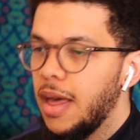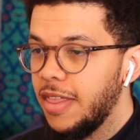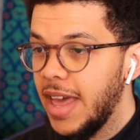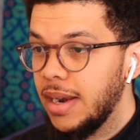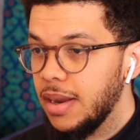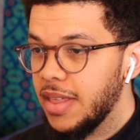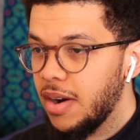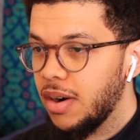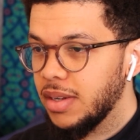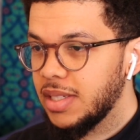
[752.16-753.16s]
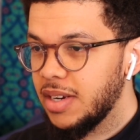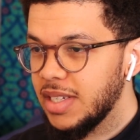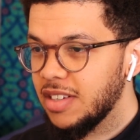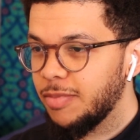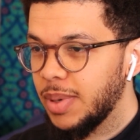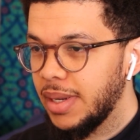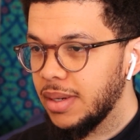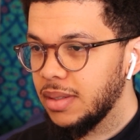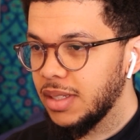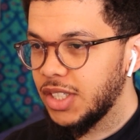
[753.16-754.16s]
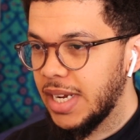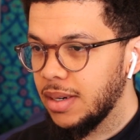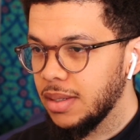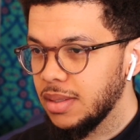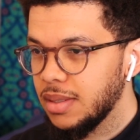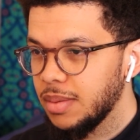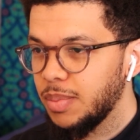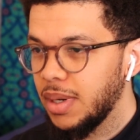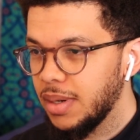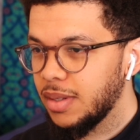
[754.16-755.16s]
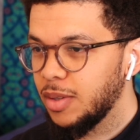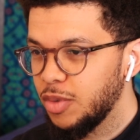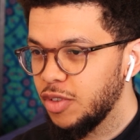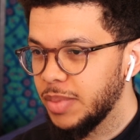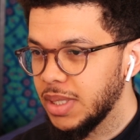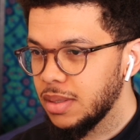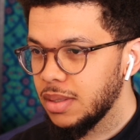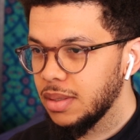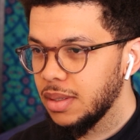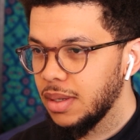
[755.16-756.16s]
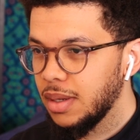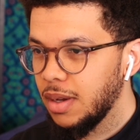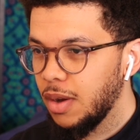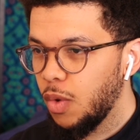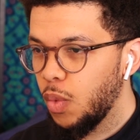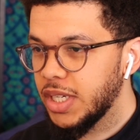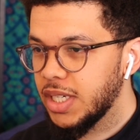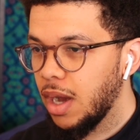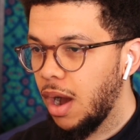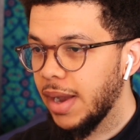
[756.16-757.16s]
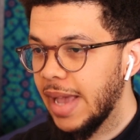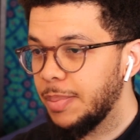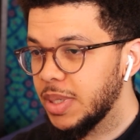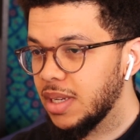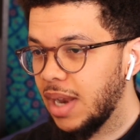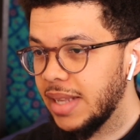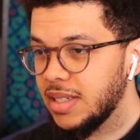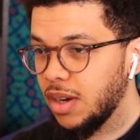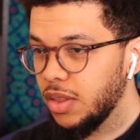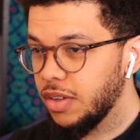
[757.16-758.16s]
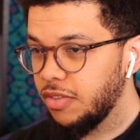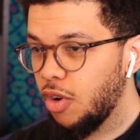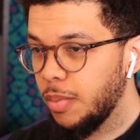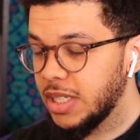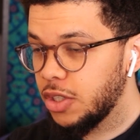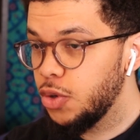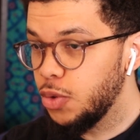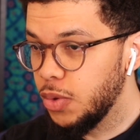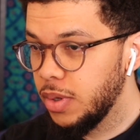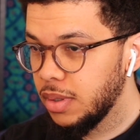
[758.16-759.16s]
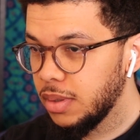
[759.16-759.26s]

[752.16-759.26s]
Then there are a series of political agendas, political movements, which are capitalizing on the former two